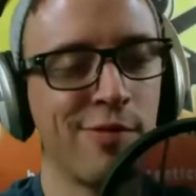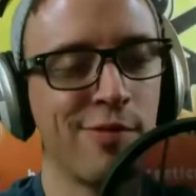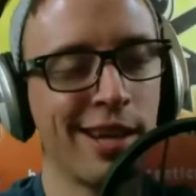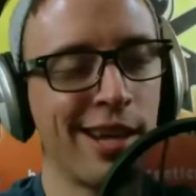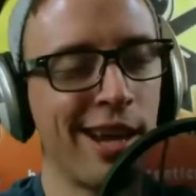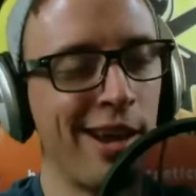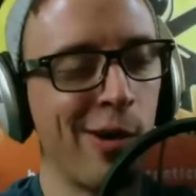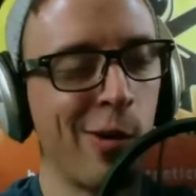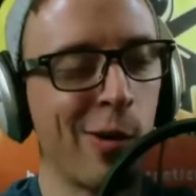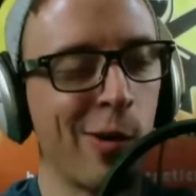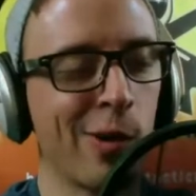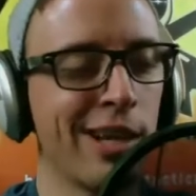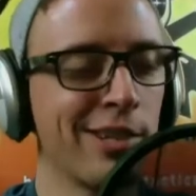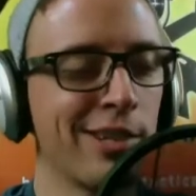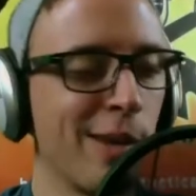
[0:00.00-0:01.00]
a K over
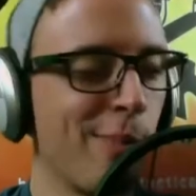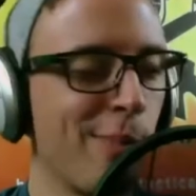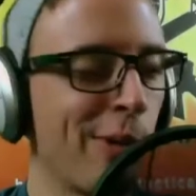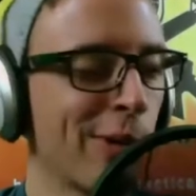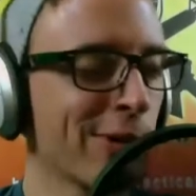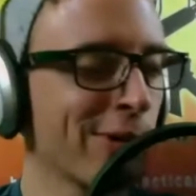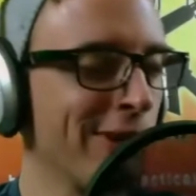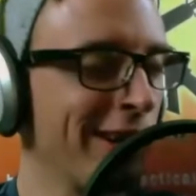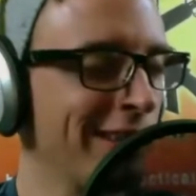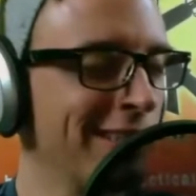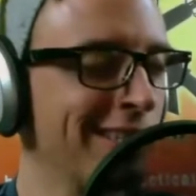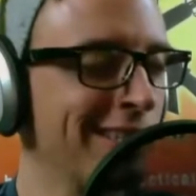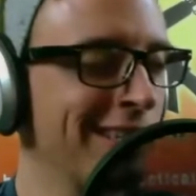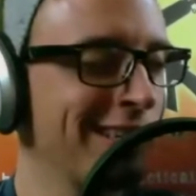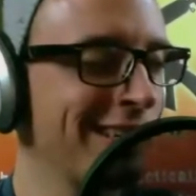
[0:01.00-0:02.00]
an H on pork rinds, to
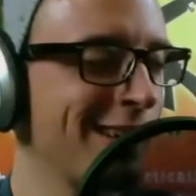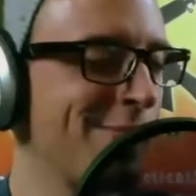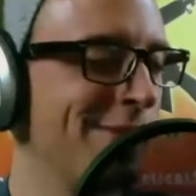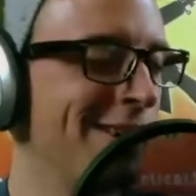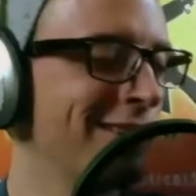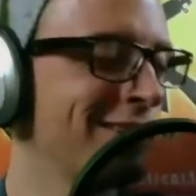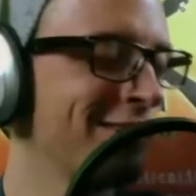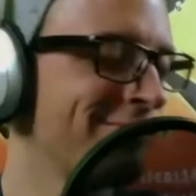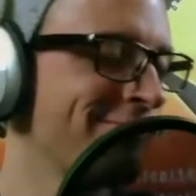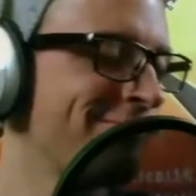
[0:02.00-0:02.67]
tell you that much.